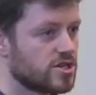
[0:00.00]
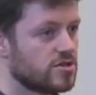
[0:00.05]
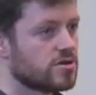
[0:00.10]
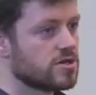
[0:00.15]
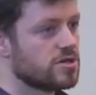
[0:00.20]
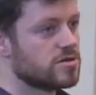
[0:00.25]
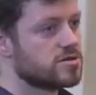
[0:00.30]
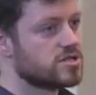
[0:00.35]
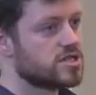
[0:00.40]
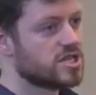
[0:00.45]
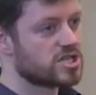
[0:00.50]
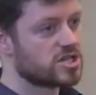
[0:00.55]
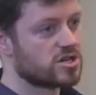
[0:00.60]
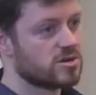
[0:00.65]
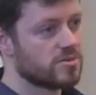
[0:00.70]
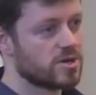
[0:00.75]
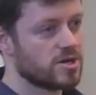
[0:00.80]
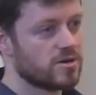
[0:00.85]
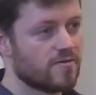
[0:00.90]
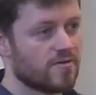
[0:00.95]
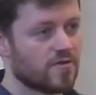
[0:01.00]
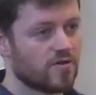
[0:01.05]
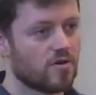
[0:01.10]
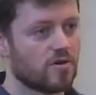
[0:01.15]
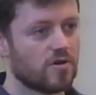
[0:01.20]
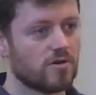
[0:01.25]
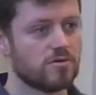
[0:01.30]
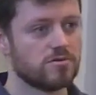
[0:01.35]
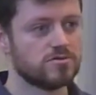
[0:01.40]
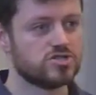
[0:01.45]
you can distribute
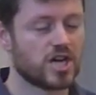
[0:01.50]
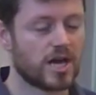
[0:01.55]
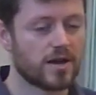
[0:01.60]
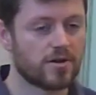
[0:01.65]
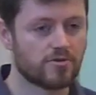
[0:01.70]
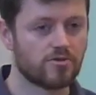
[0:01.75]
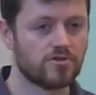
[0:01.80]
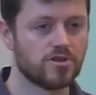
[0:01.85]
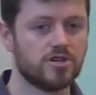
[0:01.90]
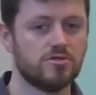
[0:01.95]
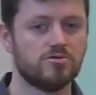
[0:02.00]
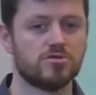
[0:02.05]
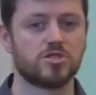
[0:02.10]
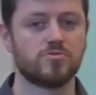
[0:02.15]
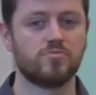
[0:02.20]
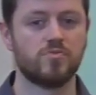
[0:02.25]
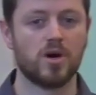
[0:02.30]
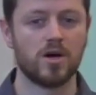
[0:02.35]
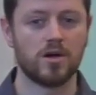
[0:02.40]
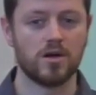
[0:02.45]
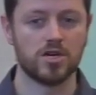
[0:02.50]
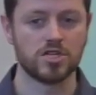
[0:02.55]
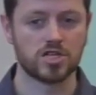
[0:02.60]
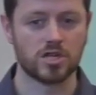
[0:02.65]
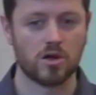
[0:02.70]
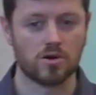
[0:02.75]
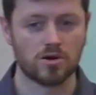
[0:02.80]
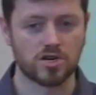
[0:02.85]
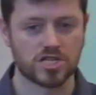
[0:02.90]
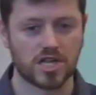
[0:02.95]
for general use, but as
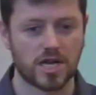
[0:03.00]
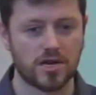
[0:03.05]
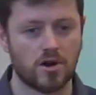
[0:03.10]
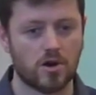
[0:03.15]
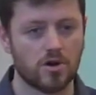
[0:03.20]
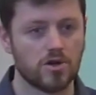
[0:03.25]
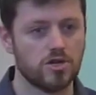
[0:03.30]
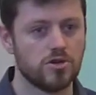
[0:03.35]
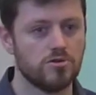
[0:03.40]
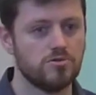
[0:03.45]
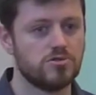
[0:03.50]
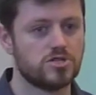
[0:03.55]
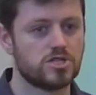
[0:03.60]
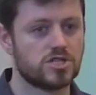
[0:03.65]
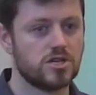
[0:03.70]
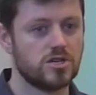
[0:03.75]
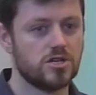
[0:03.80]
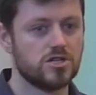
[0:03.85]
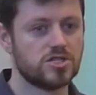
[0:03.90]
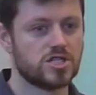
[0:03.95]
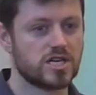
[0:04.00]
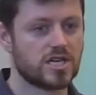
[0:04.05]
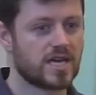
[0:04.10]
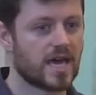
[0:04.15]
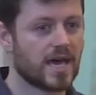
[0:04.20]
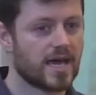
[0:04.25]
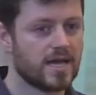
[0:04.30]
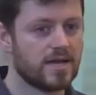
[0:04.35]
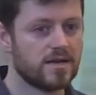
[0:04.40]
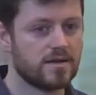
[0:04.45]
long as they're not used to
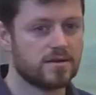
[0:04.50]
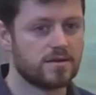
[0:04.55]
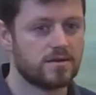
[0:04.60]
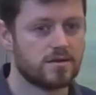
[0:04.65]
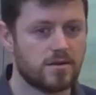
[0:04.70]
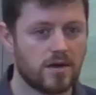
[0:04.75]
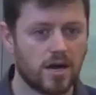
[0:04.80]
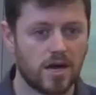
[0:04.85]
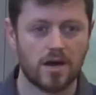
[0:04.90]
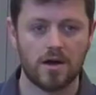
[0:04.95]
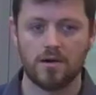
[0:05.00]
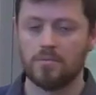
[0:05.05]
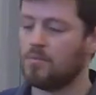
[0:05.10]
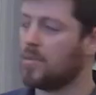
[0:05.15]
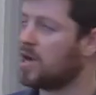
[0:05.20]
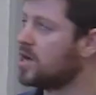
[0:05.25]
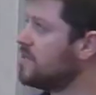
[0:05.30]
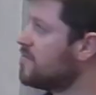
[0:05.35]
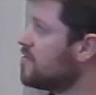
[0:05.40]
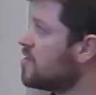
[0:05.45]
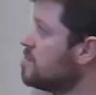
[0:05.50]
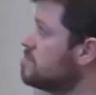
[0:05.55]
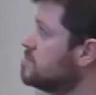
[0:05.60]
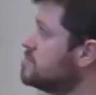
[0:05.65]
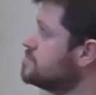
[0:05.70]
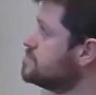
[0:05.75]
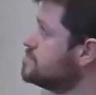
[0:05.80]
gain money from.